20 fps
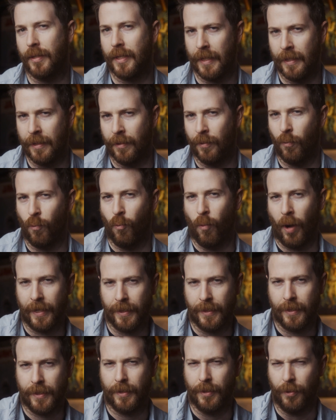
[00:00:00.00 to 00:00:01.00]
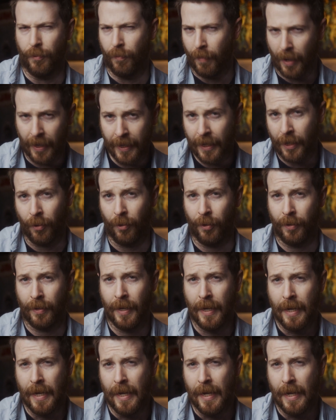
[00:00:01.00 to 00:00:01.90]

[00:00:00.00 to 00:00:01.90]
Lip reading: didn't waste your money on.